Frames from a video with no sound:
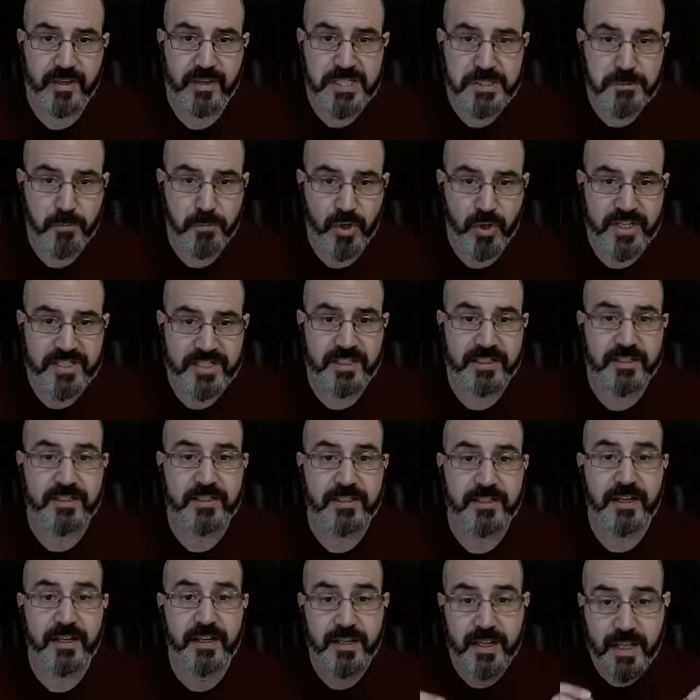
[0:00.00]
is present
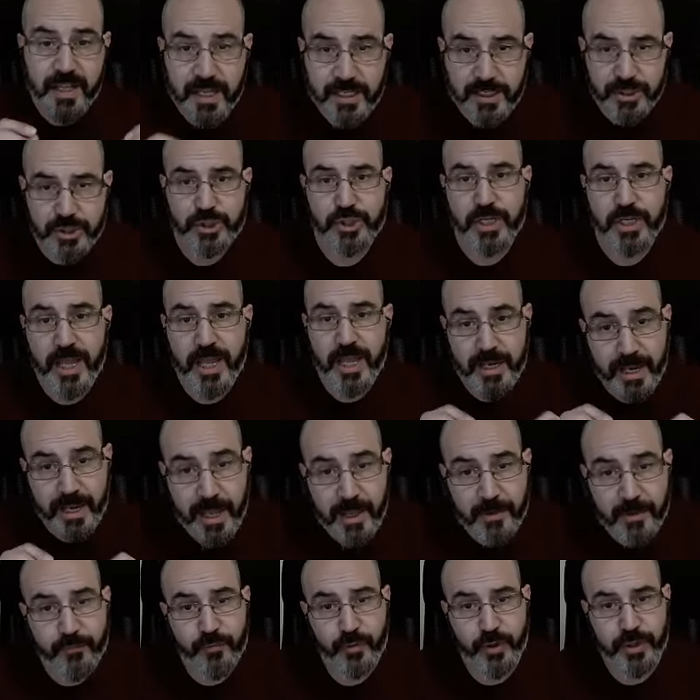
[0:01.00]
in each and
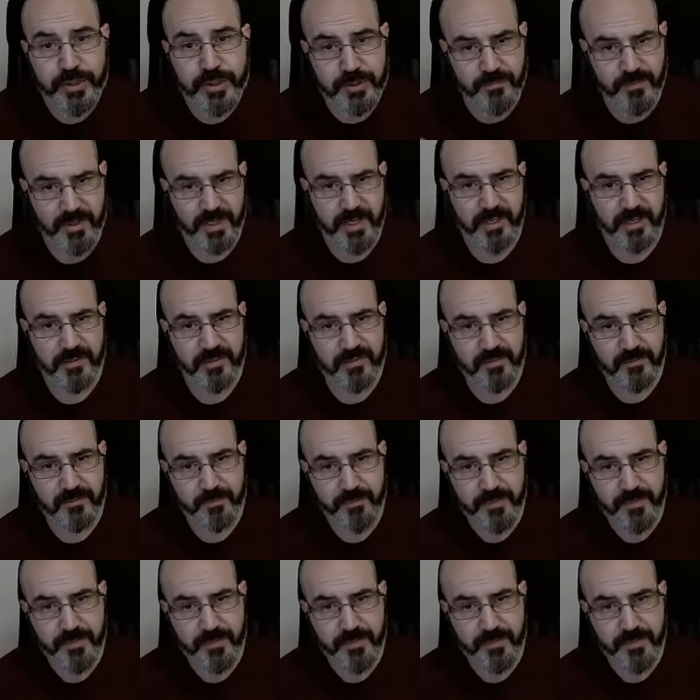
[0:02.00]
every device,